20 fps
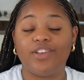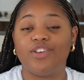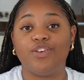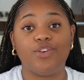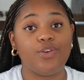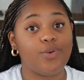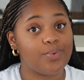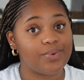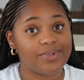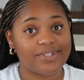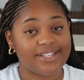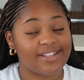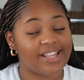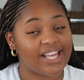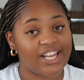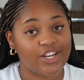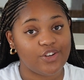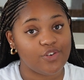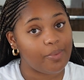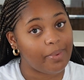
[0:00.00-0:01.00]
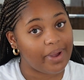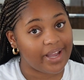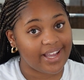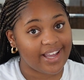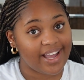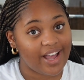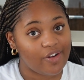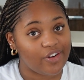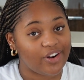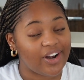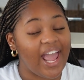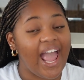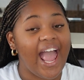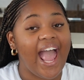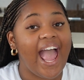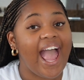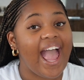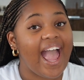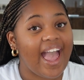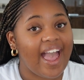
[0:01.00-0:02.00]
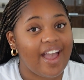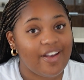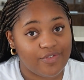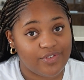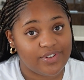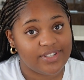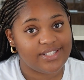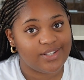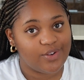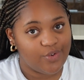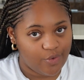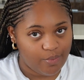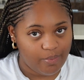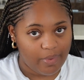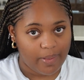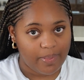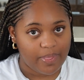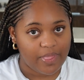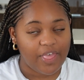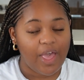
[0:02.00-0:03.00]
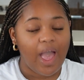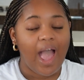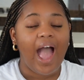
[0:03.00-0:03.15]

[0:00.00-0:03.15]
you will see that in your bank account every single month.